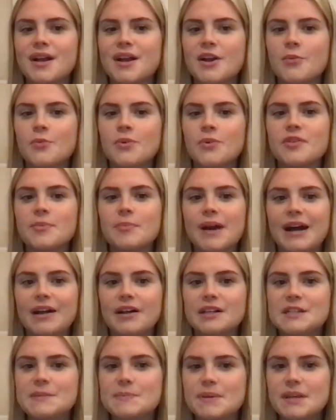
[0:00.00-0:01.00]
With the
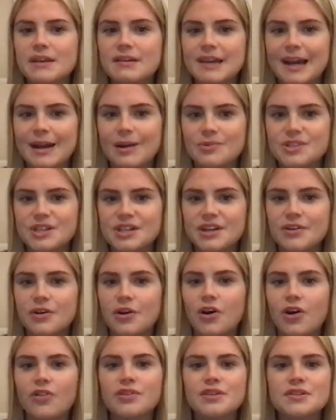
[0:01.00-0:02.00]
ballots being counted and
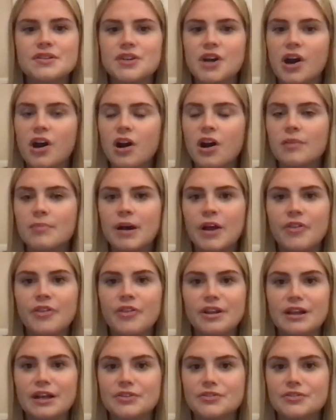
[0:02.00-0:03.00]
all this talk about
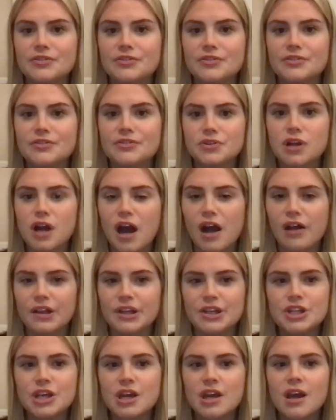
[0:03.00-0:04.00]
the Electoral
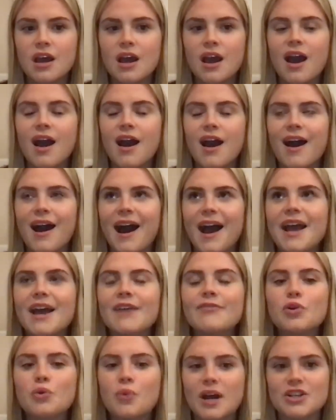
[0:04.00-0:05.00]
College, I have a
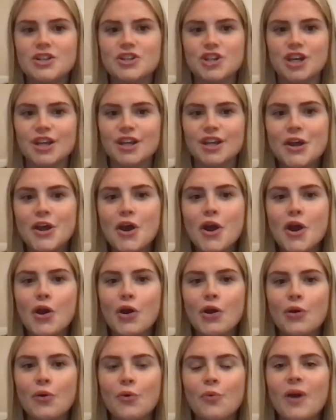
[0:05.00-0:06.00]
question.
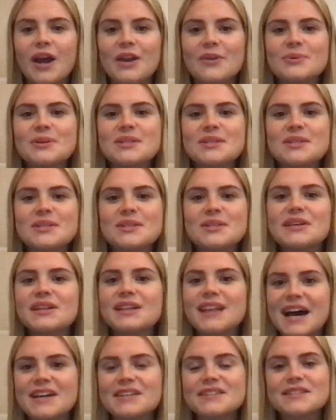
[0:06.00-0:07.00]
When was the
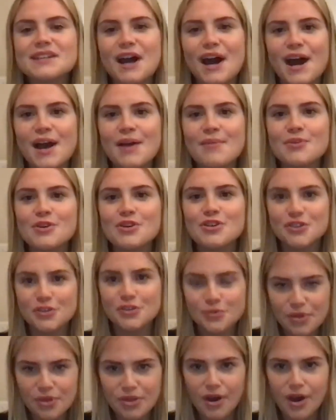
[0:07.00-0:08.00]
last time
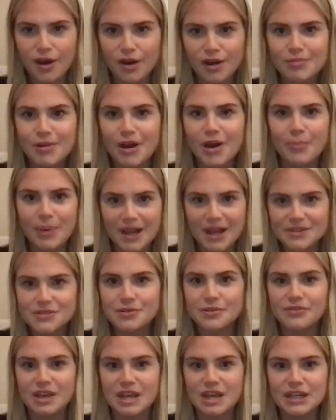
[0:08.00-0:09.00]
you thought about
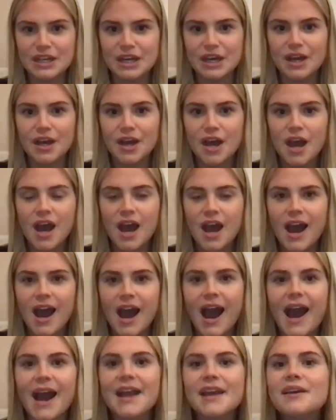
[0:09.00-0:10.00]
Pennsylvania?
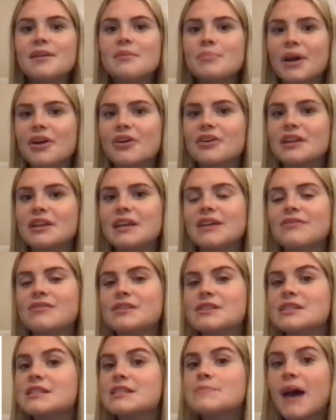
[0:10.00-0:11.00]
I can barely
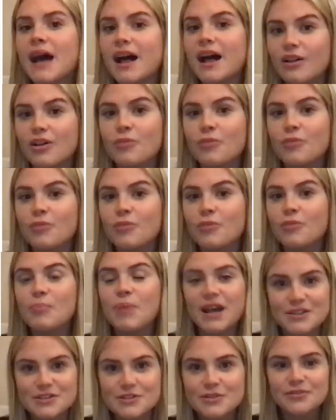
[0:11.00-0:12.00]
even spell
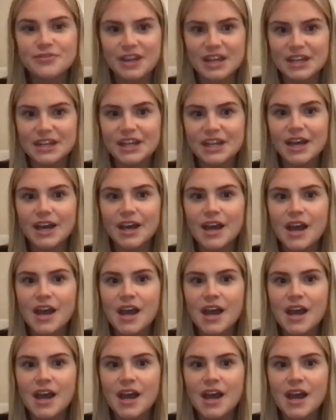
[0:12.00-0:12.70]
Pennsylvania.